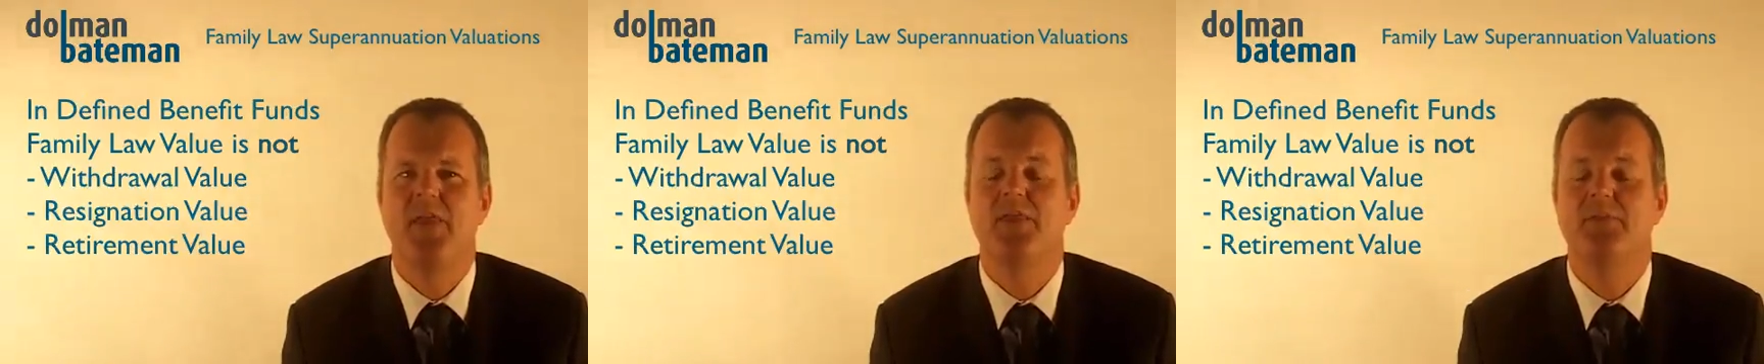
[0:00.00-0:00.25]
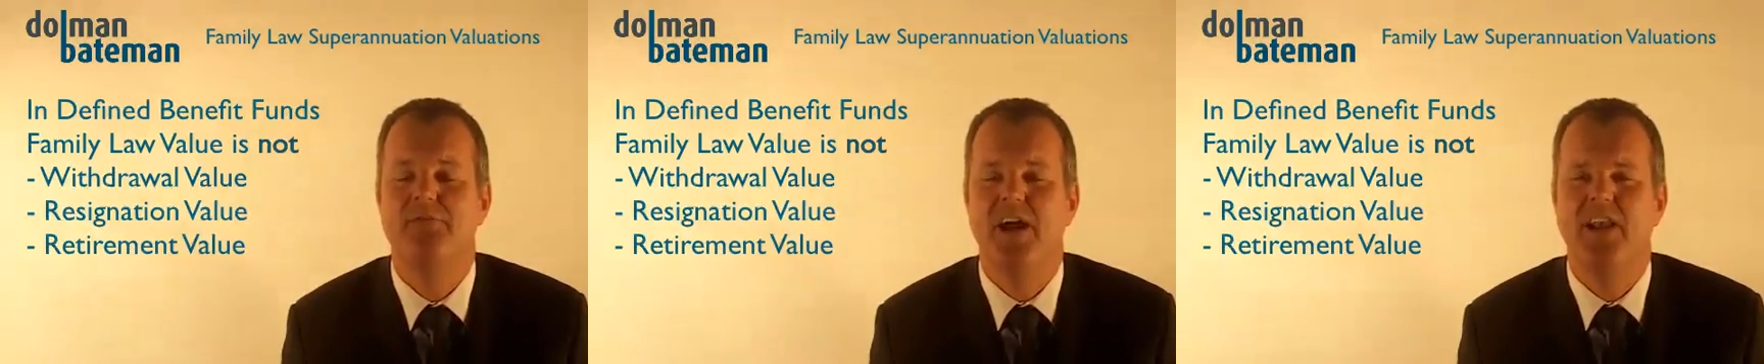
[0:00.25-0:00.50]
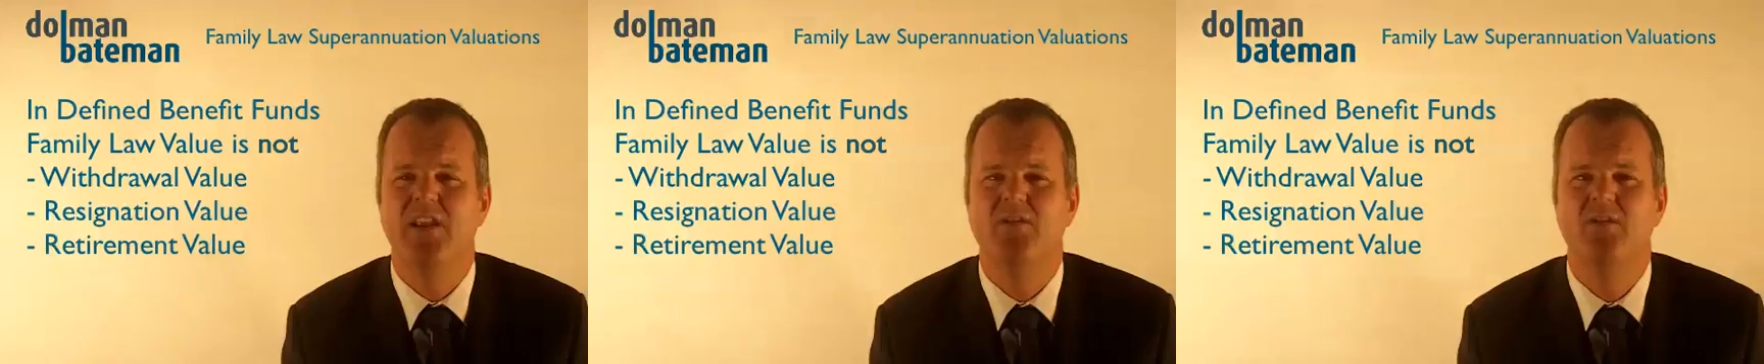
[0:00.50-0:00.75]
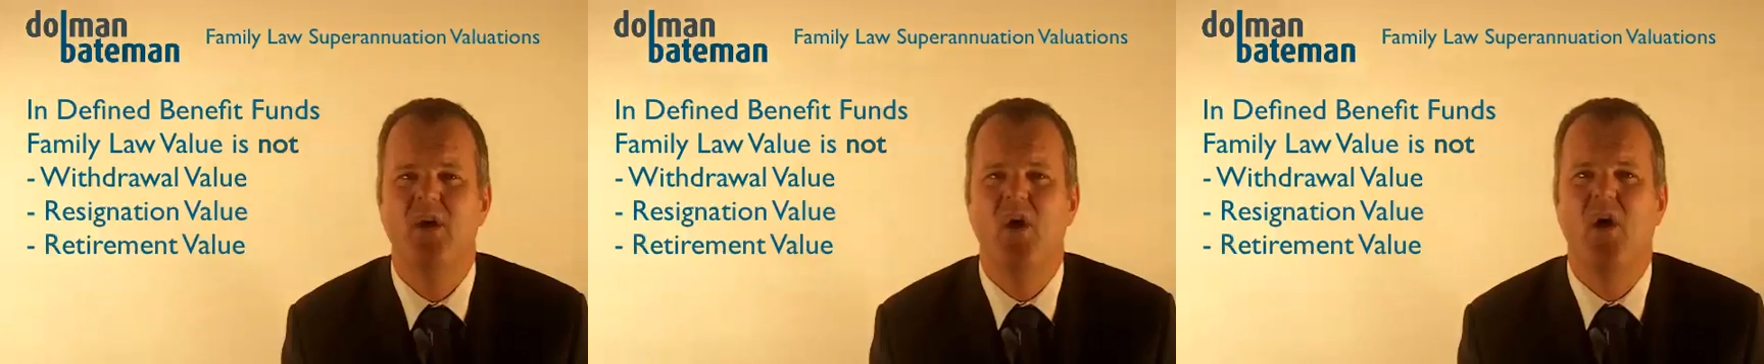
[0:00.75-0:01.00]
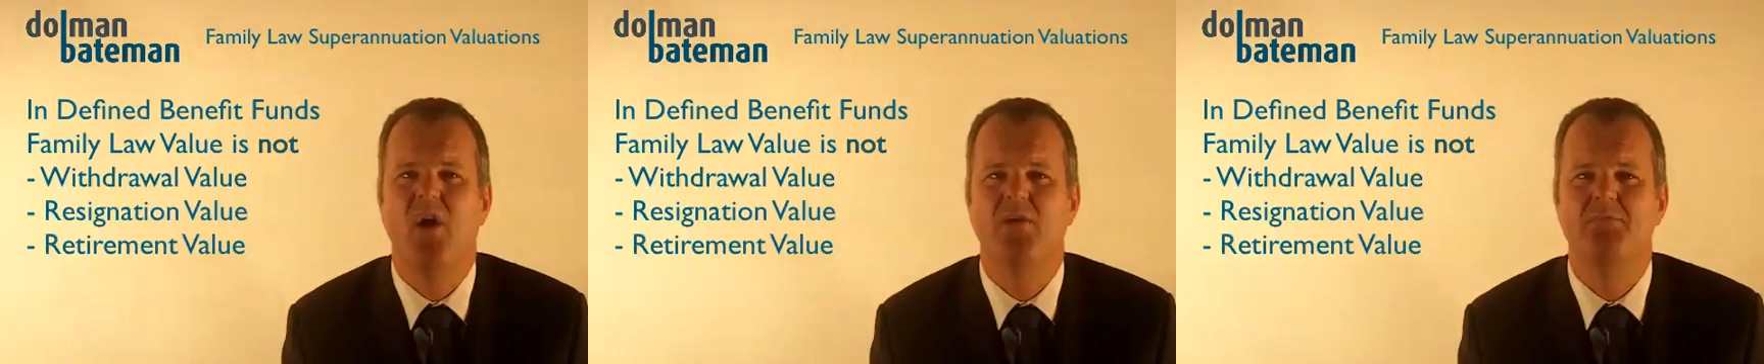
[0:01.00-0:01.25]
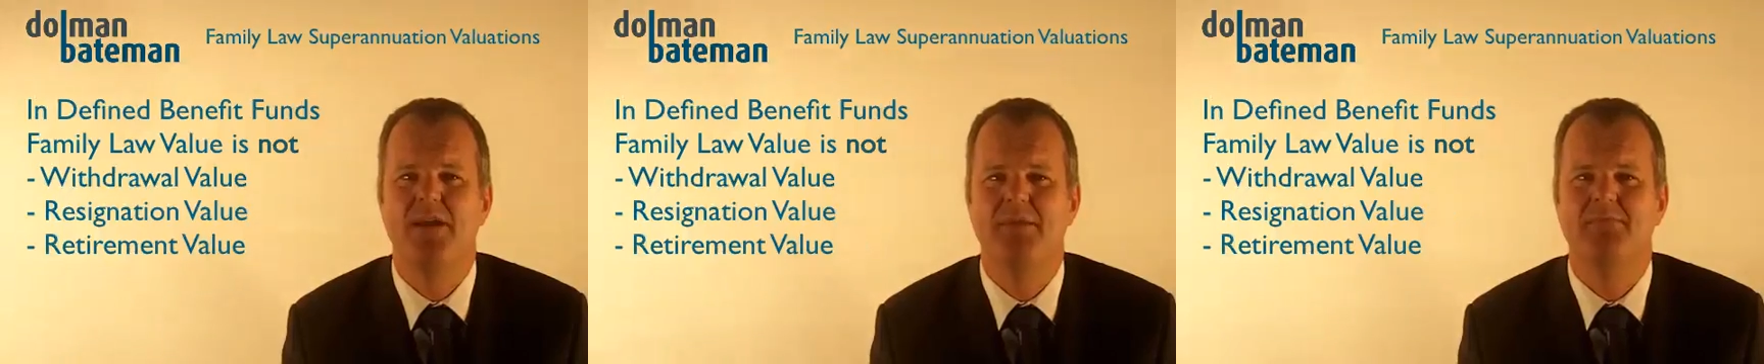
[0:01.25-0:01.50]
The value on a
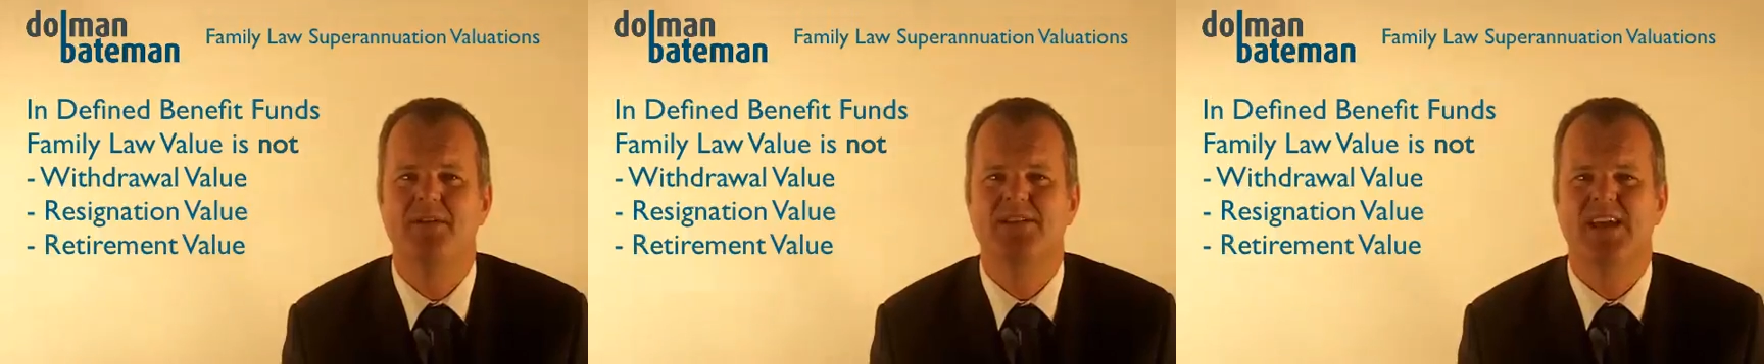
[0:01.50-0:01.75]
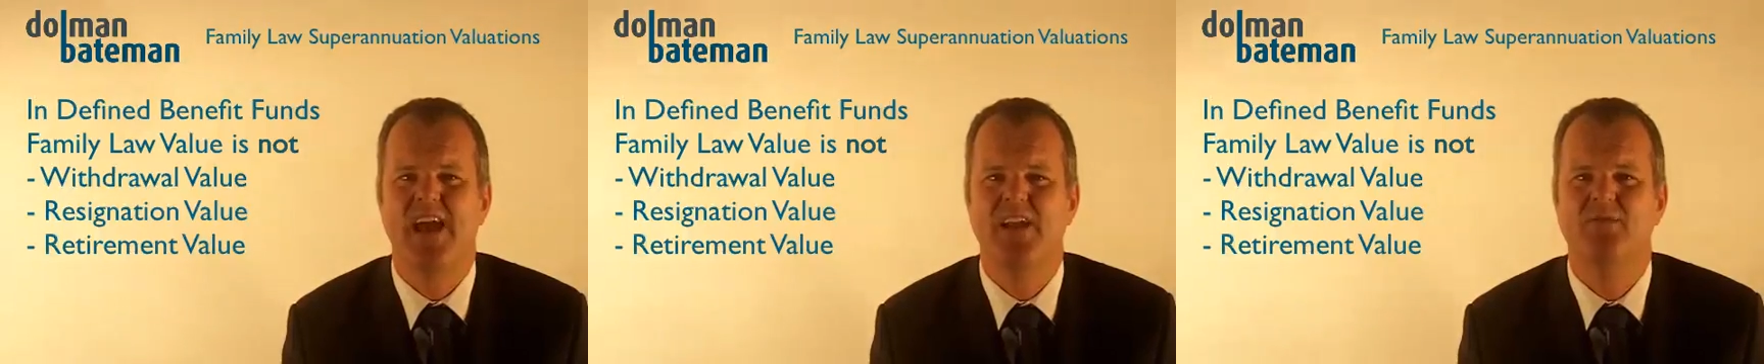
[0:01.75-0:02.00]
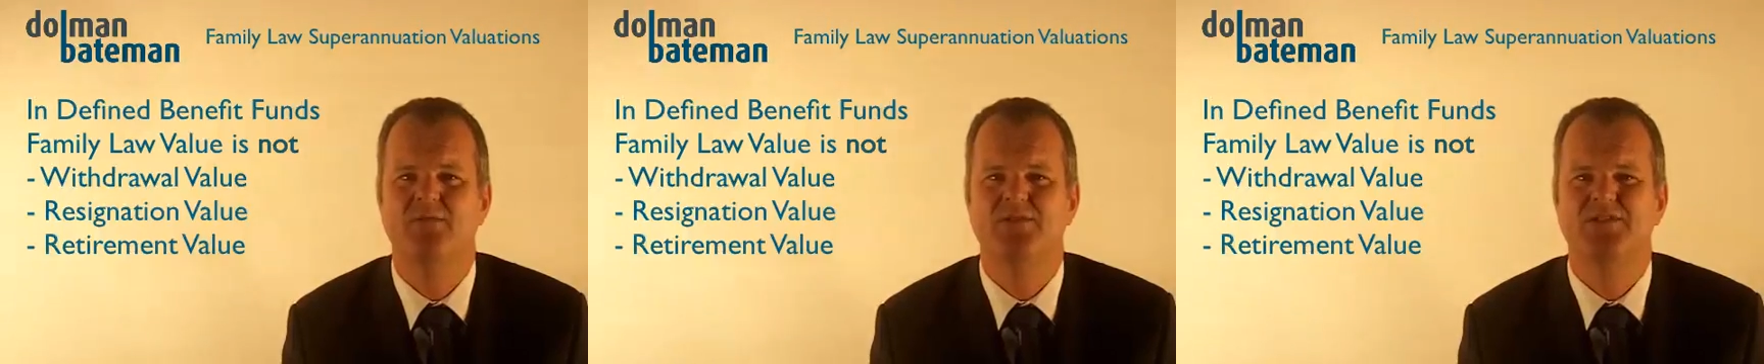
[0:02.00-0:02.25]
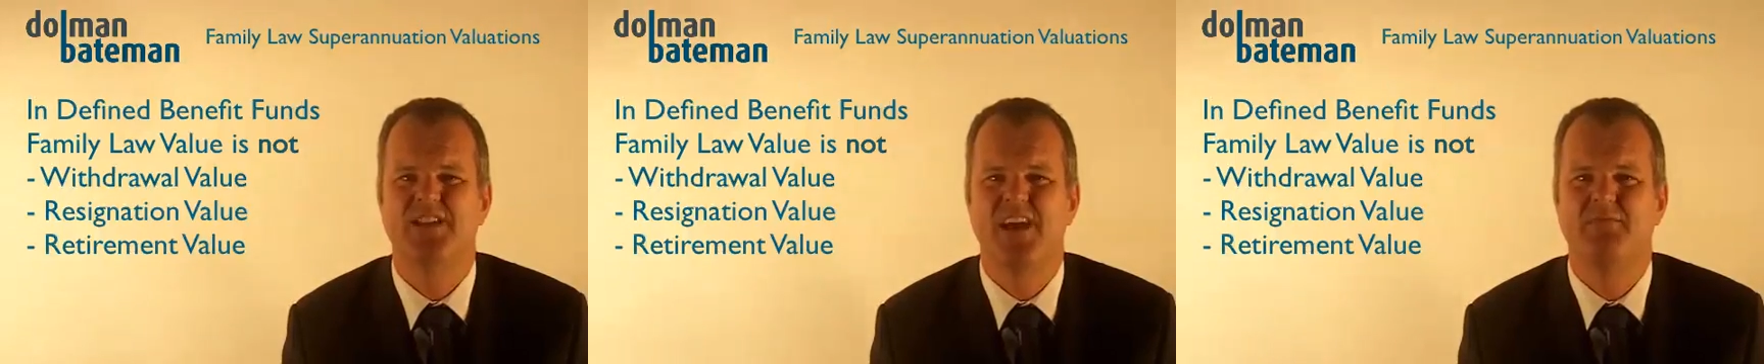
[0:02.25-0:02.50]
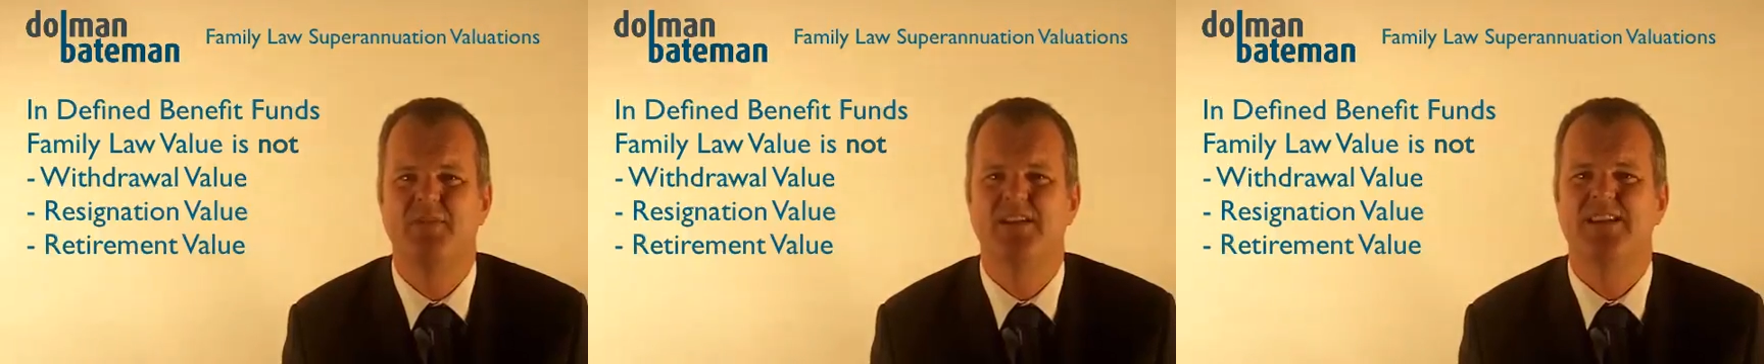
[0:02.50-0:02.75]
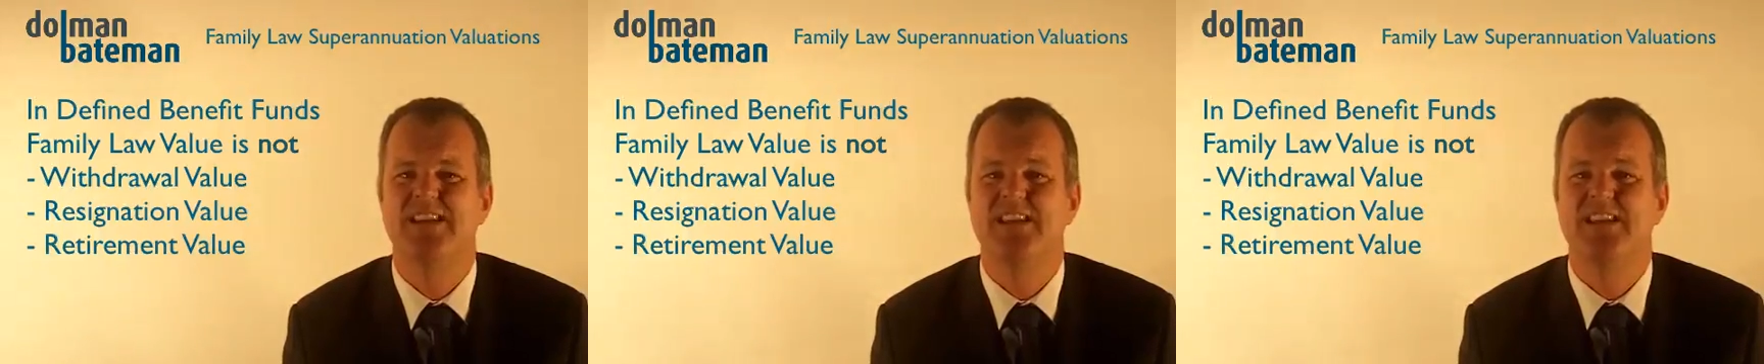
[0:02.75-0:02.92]
member's annual statement